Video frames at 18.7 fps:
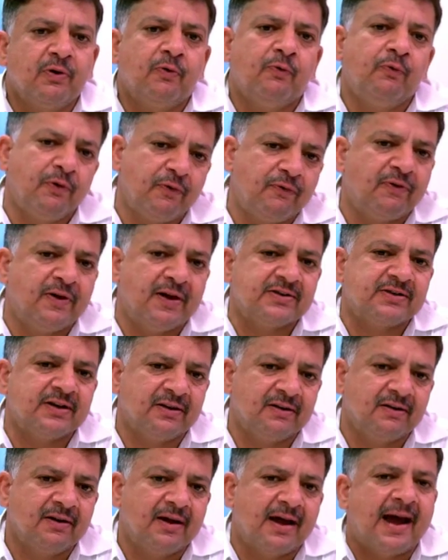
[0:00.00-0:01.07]
we face
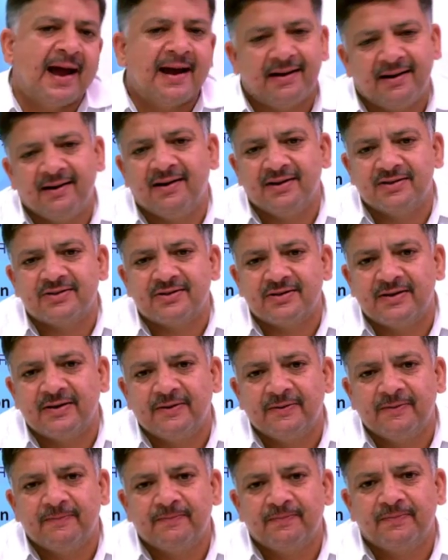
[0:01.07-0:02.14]
in an industry.
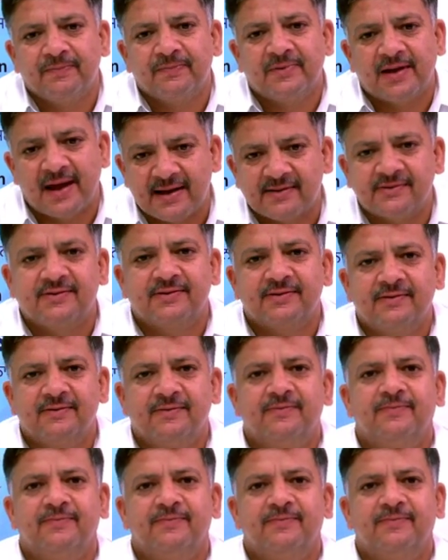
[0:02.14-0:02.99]
Thanks.